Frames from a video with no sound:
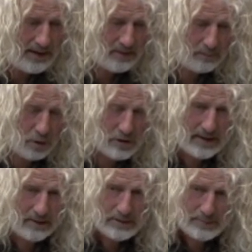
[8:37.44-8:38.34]
that most
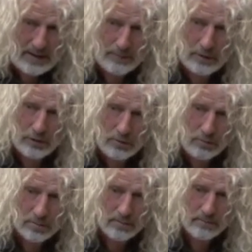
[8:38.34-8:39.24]
Irish people do.
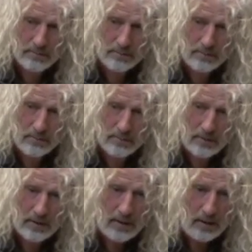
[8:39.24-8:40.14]

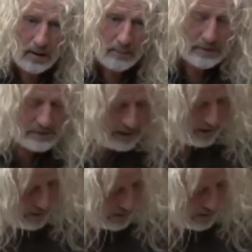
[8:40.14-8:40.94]
But sadly,